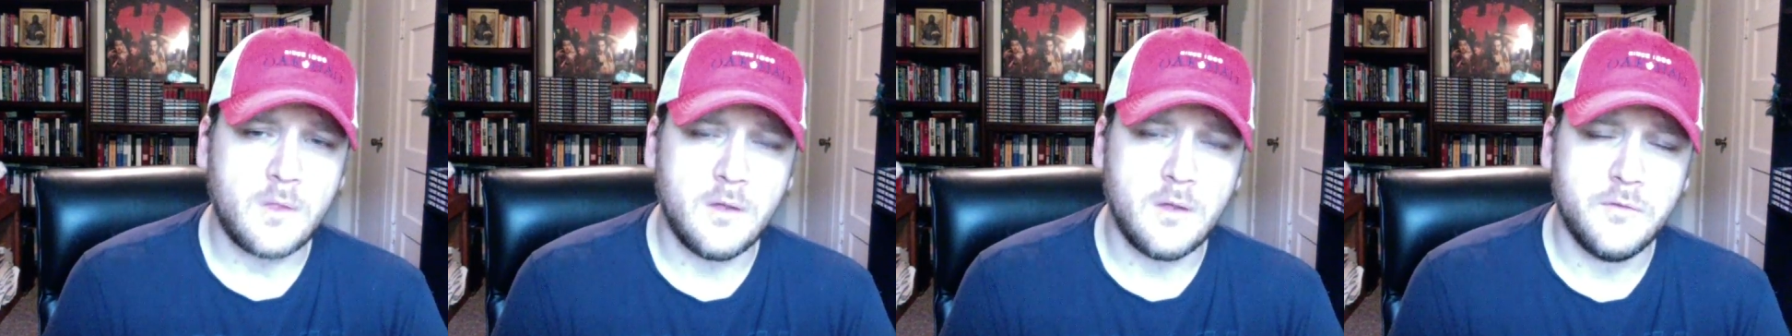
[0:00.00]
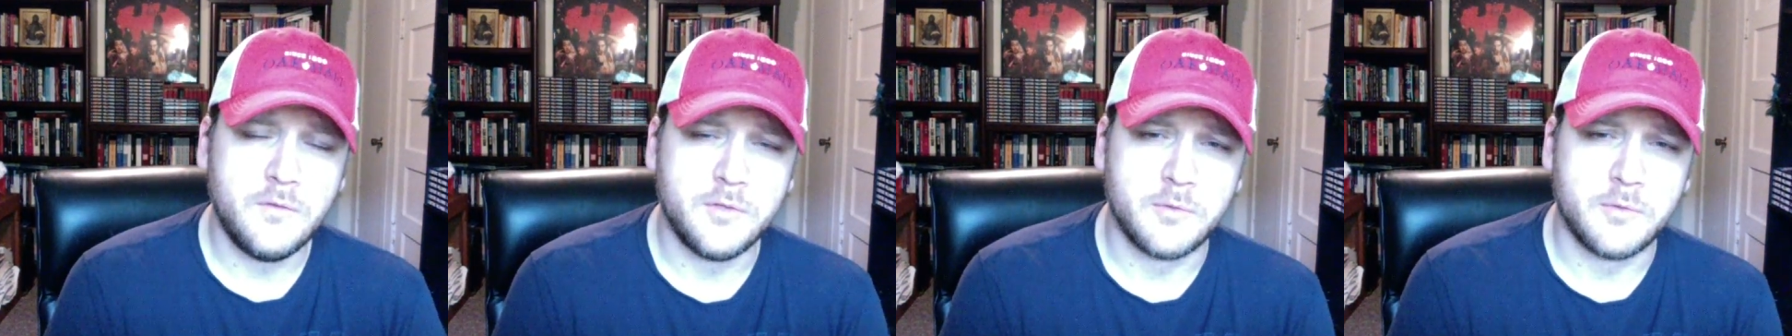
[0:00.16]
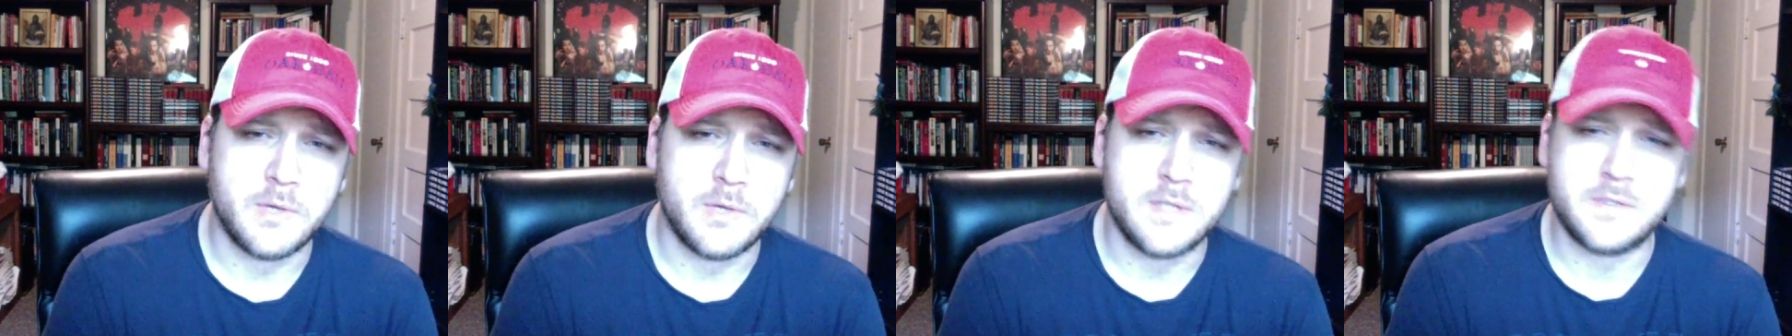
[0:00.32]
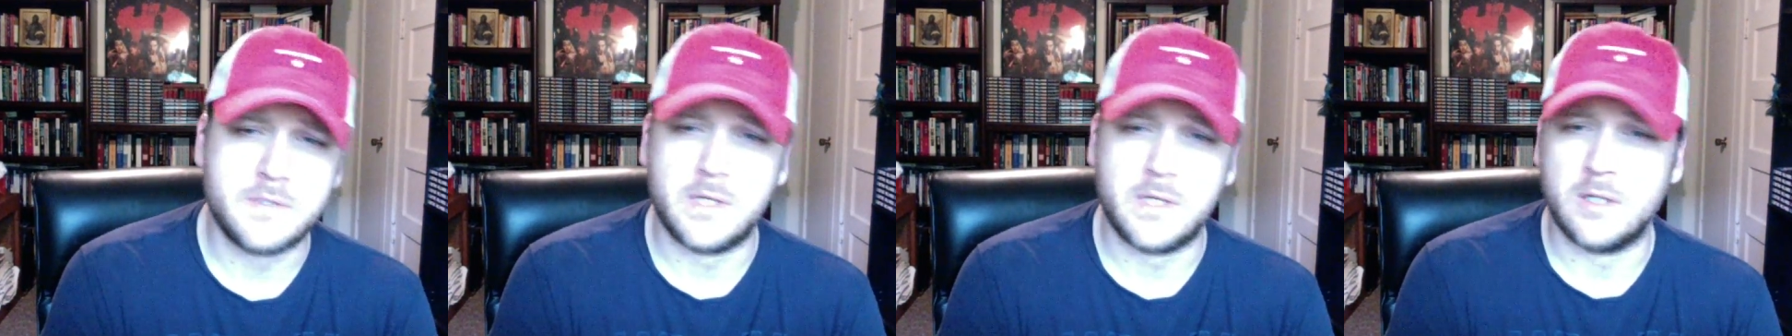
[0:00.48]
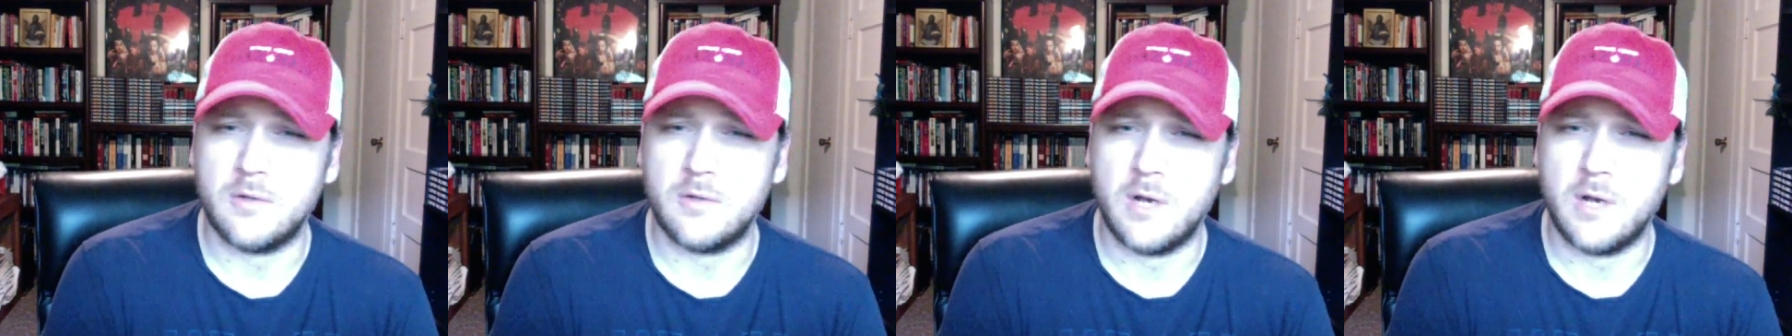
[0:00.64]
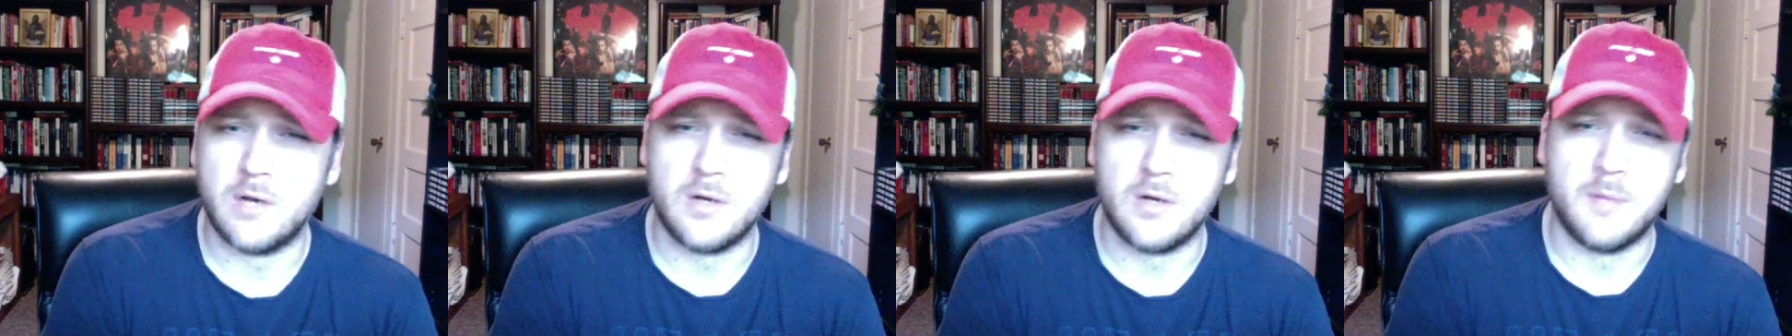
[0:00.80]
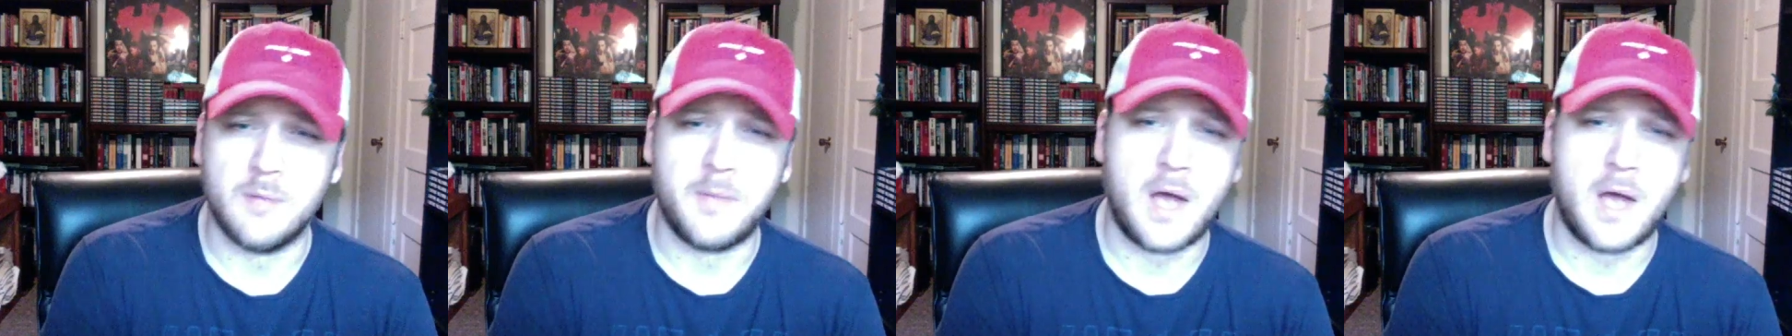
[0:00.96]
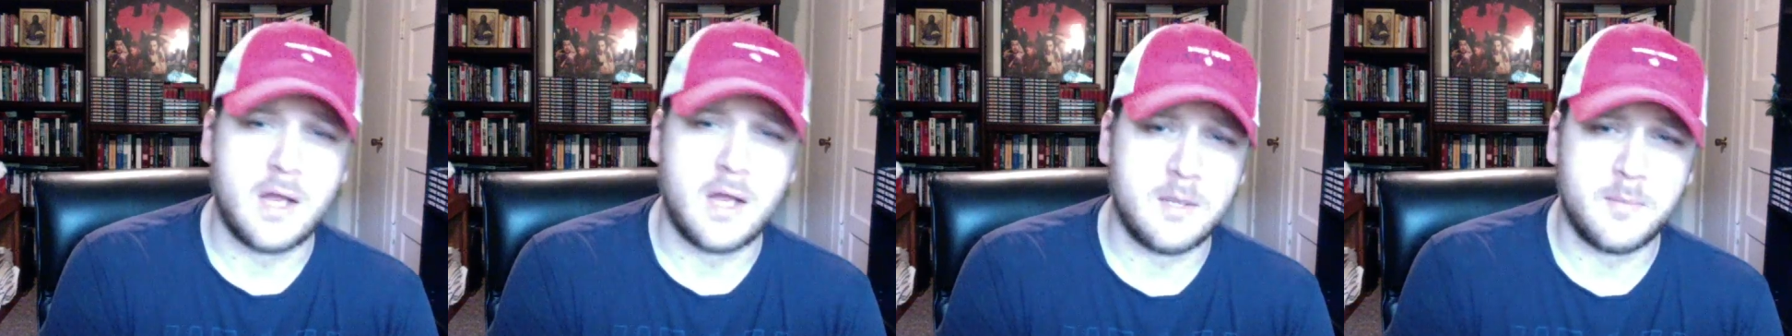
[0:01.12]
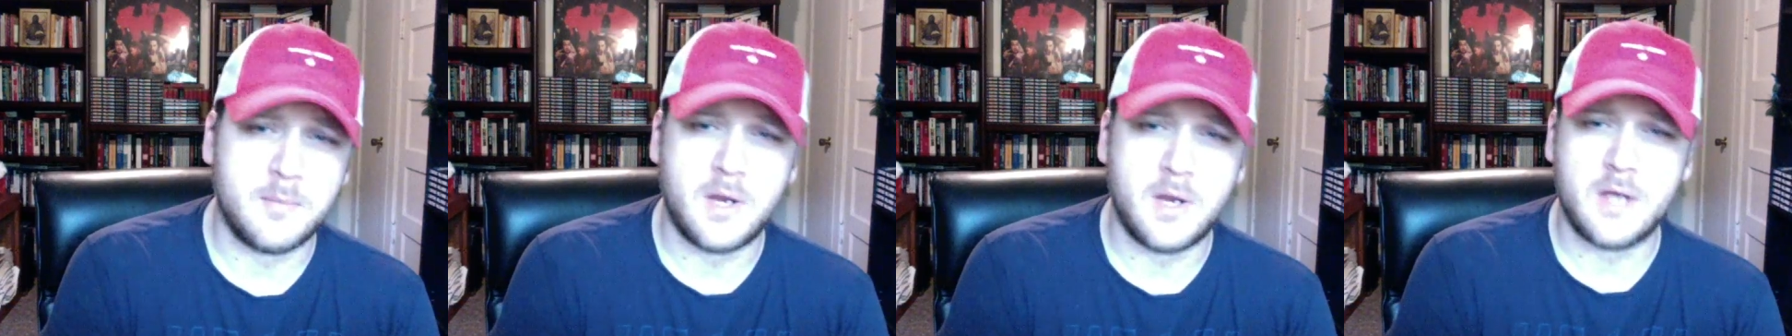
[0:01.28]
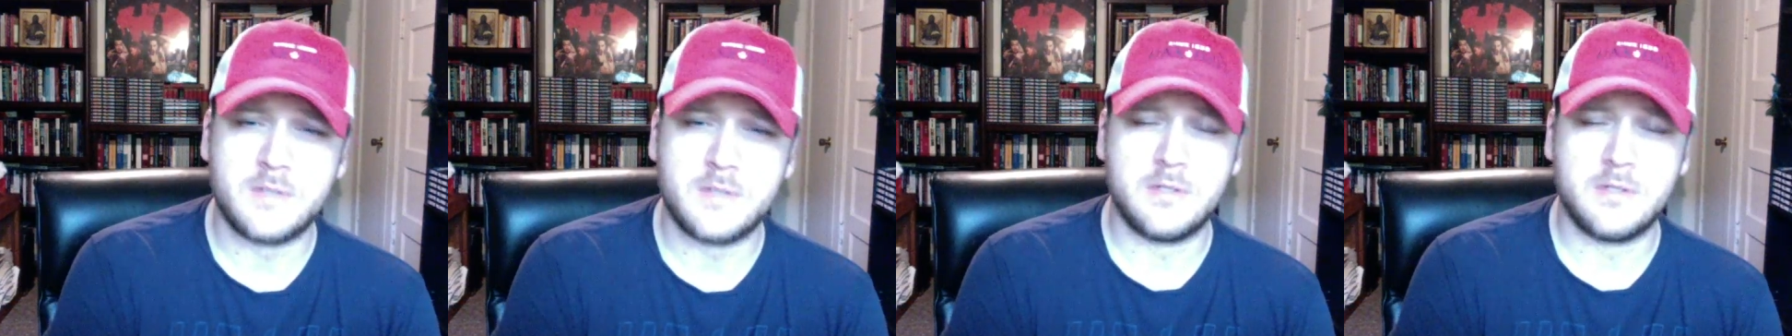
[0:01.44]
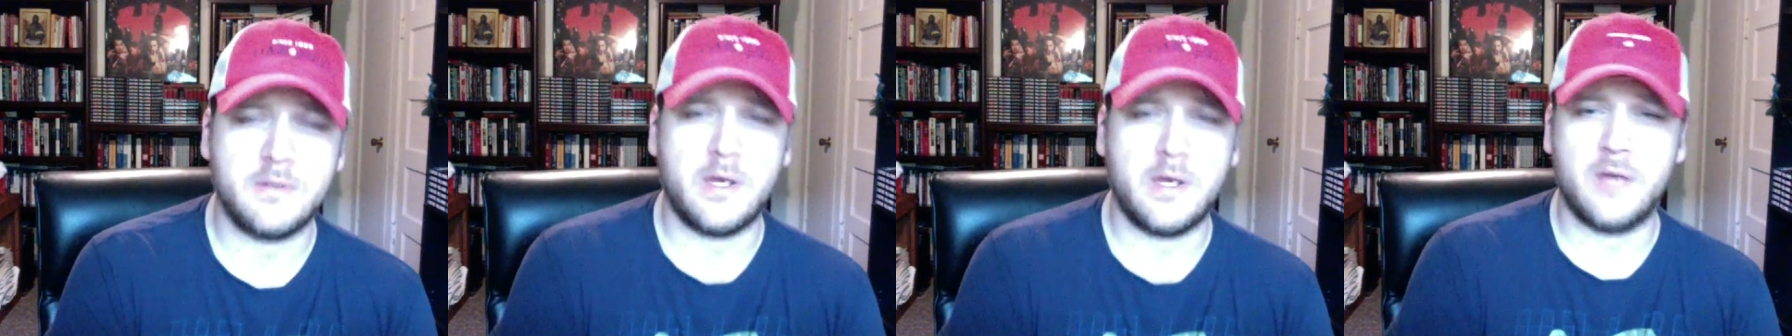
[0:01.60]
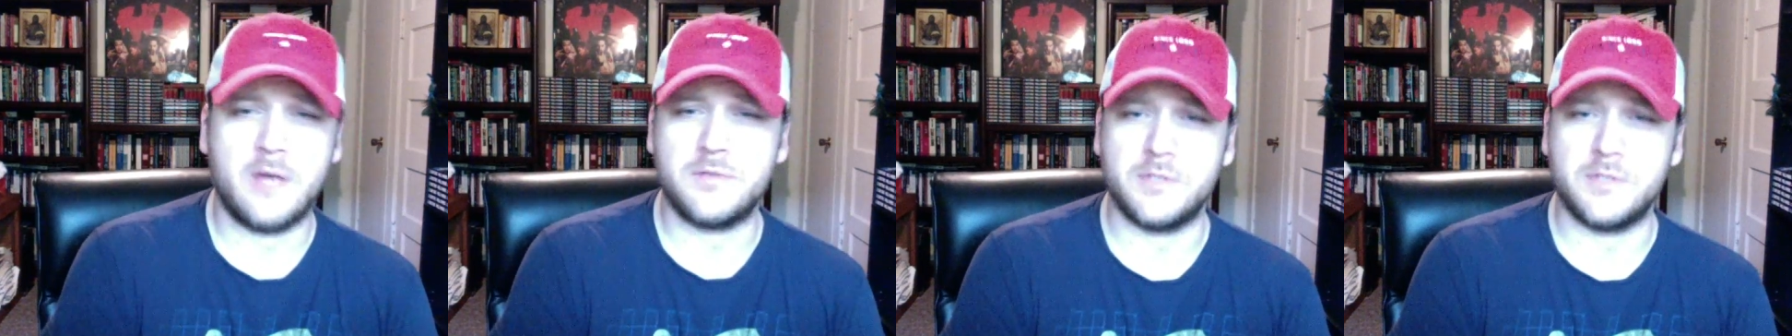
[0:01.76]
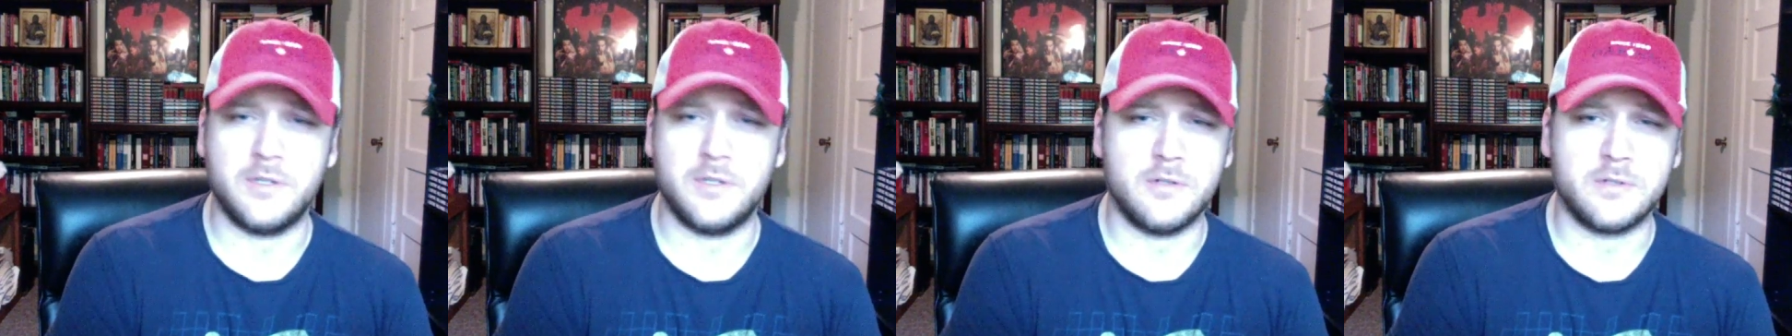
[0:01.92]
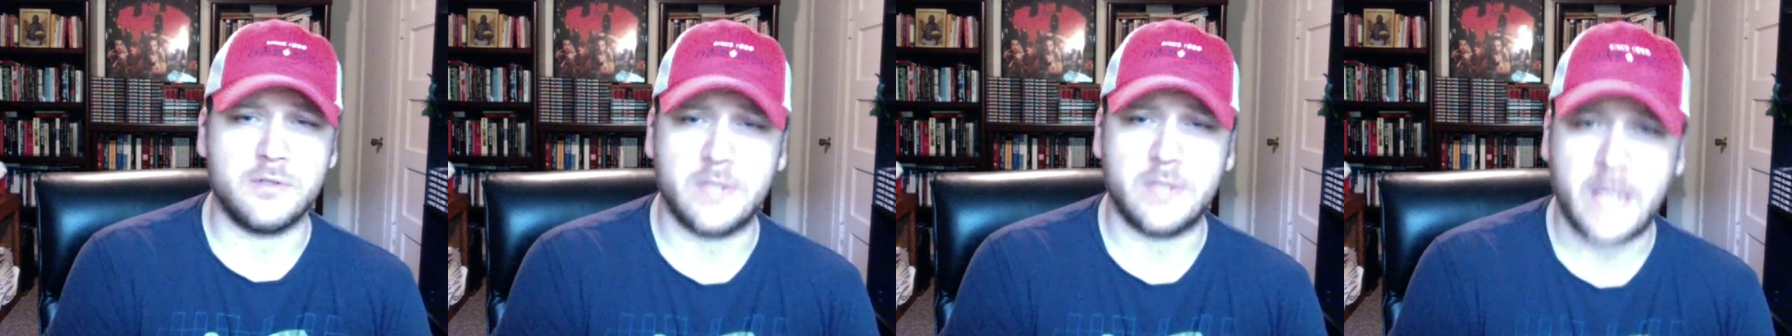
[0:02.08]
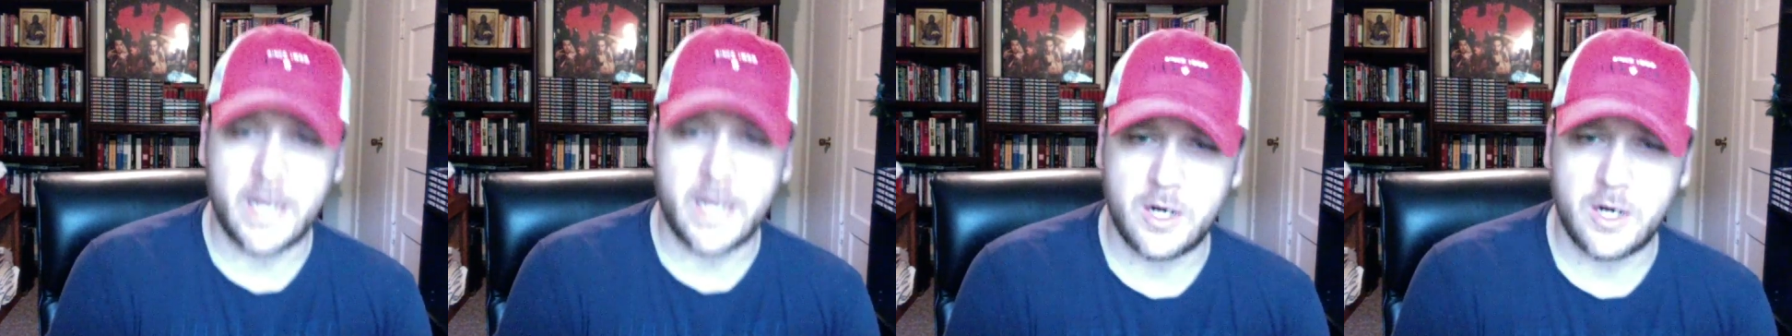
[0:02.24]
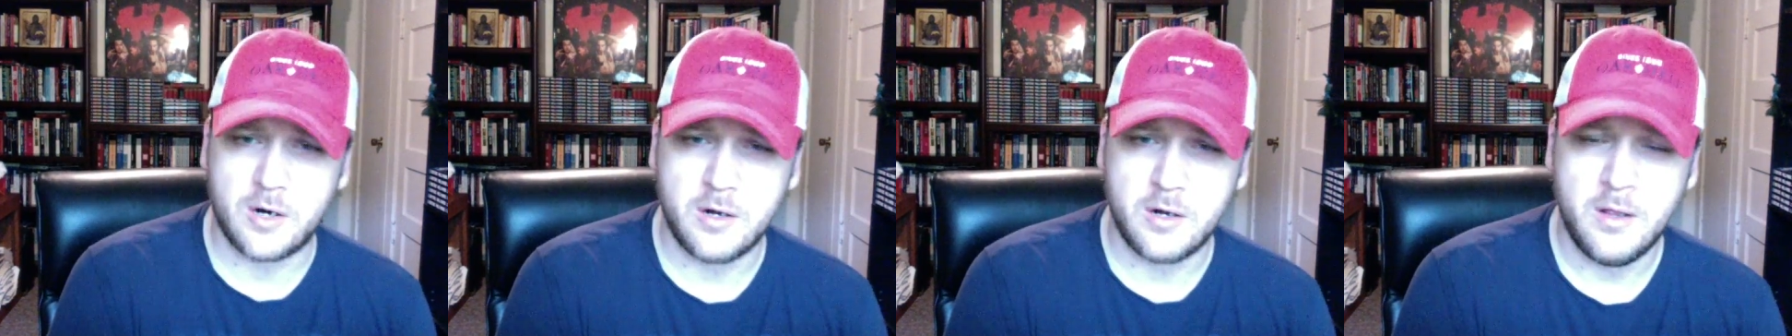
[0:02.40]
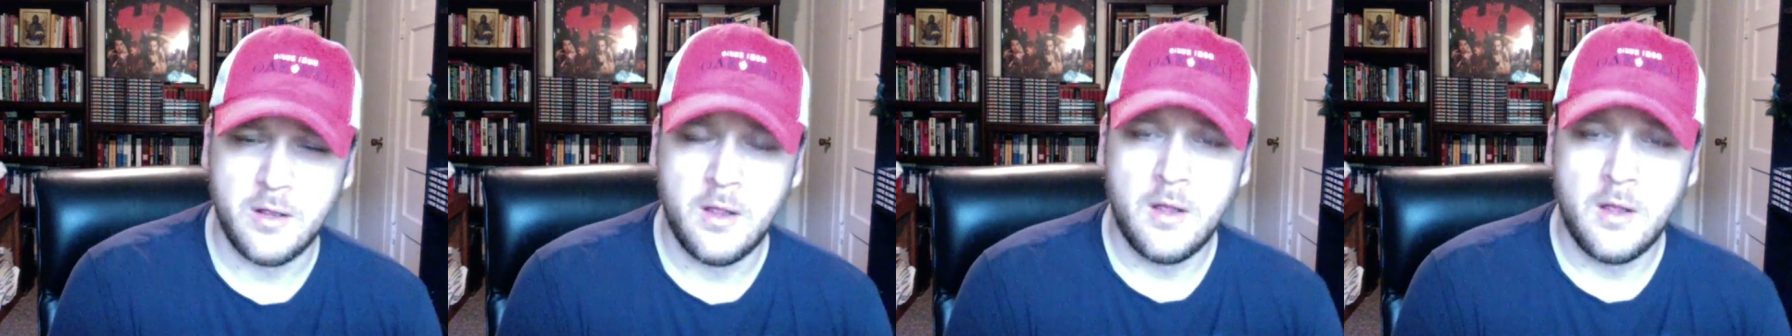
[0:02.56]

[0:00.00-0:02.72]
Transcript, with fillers: if you read Saint Gregory of Palamas a thousand years later,